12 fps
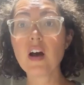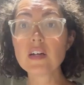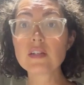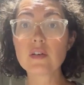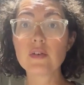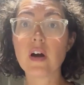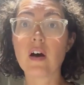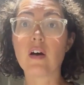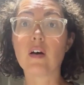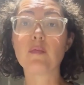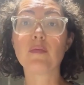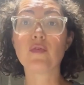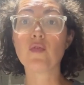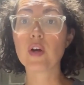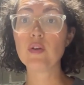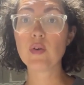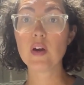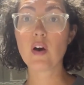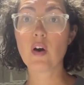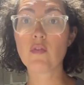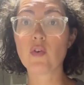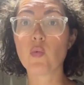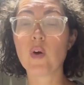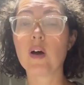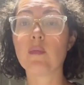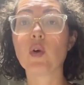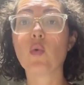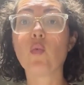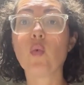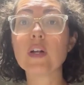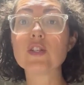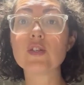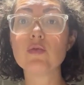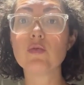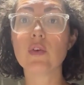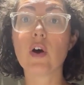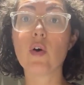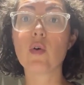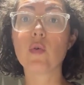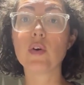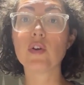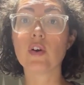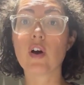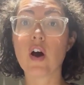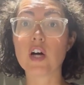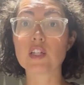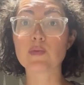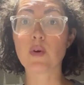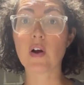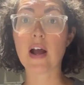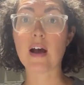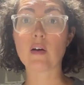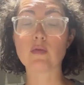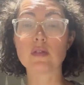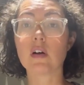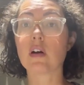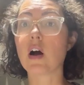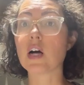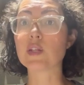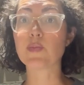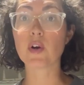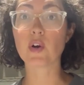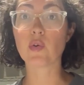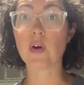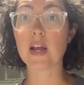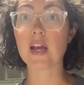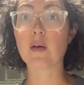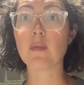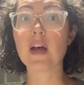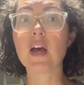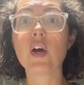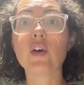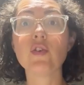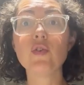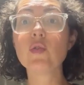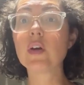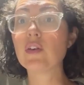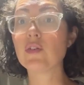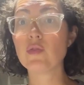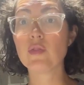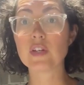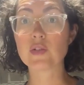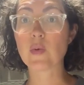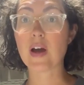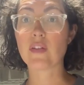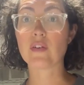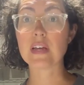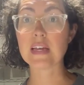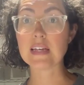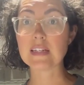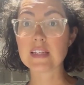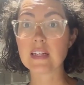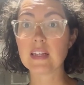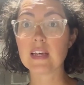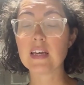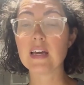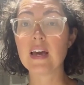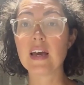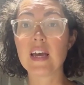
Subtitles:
Also, y'all, before you get overwhelmed, once you know your cost per ounce or cost per gram, you can do this rather easily.